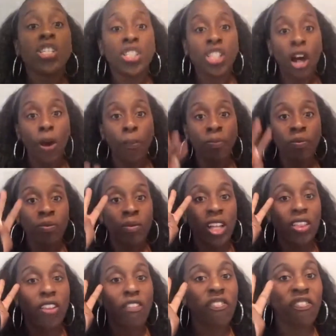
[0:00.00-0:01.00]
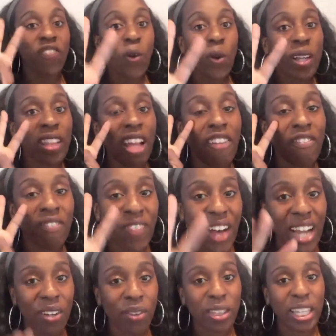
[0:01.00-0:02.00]
So the 4th and
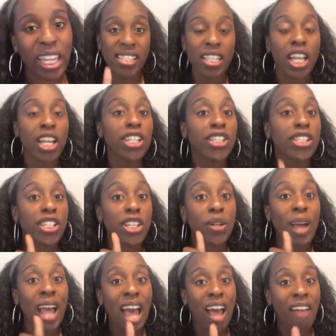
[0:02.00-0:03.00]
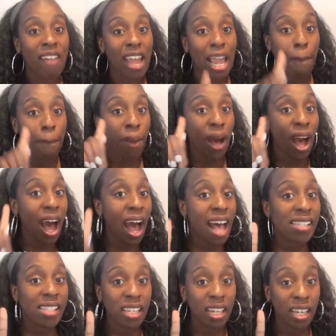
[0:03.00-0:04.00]
final thing, to have a
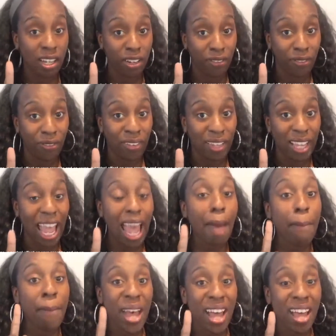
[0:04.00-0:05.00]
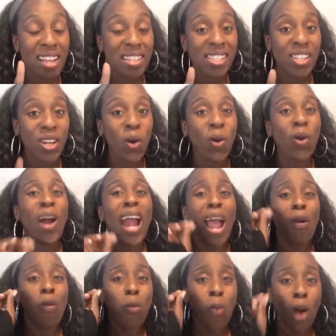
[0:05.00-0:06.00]
positive, at best, or
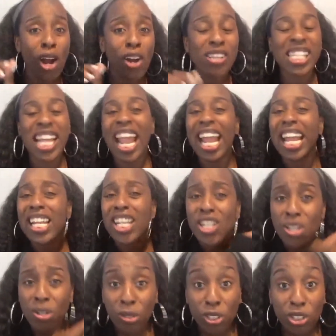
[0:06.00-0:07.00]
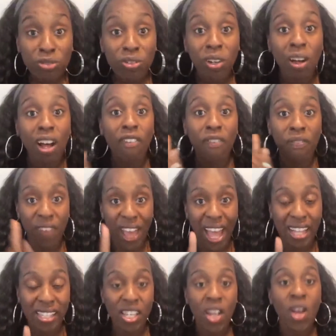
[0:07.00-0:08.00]
at worst, a neutral
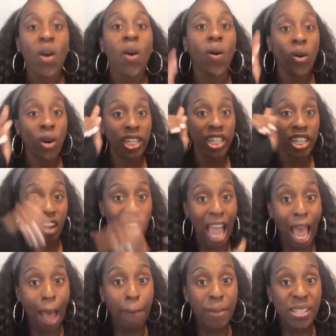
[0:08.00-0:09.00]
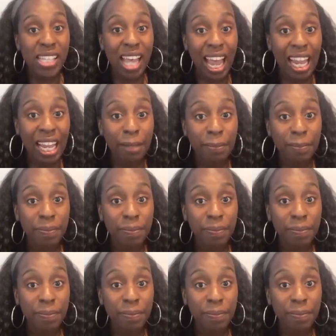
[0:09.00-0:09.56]
effect on your appetite